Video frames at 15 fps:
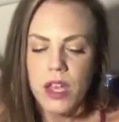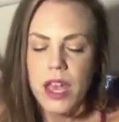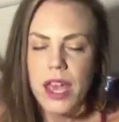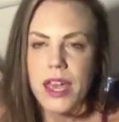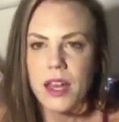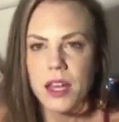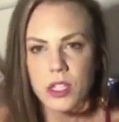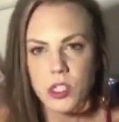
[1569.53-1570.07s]

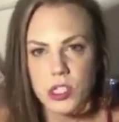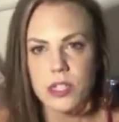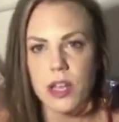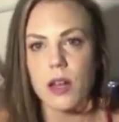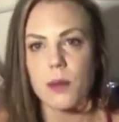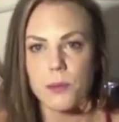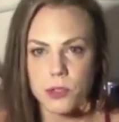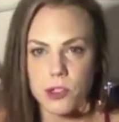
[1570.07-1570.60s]
And I just
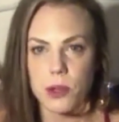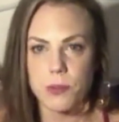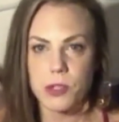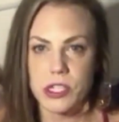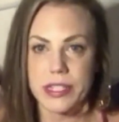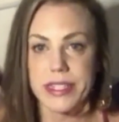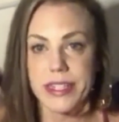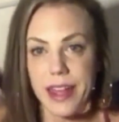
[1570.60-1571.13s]
got a
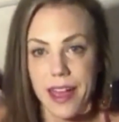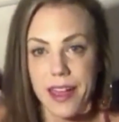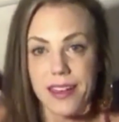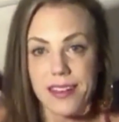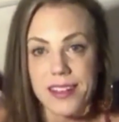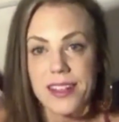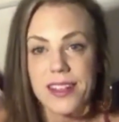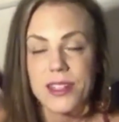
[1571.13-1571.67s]
prescription
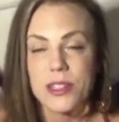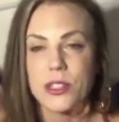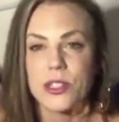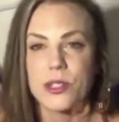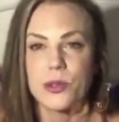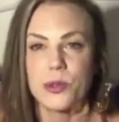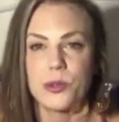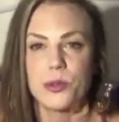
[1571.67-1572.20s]
today
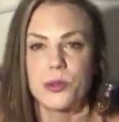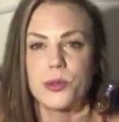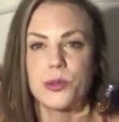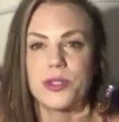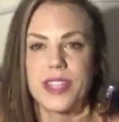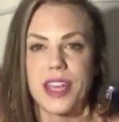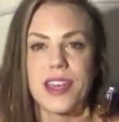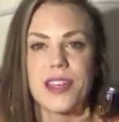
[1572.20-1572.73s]
to
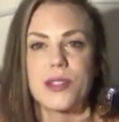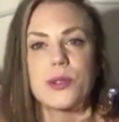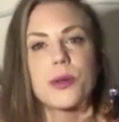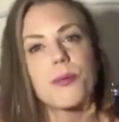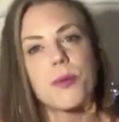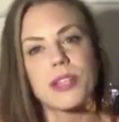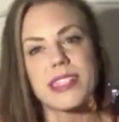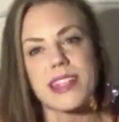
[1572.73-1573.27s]
take it to a
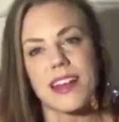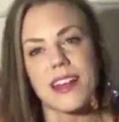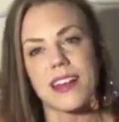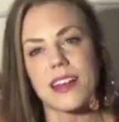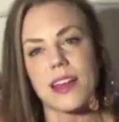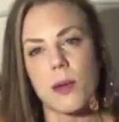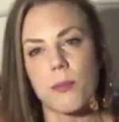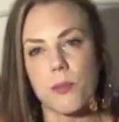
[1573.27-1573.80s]

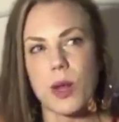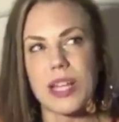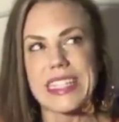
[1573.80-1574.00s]
prostheticist,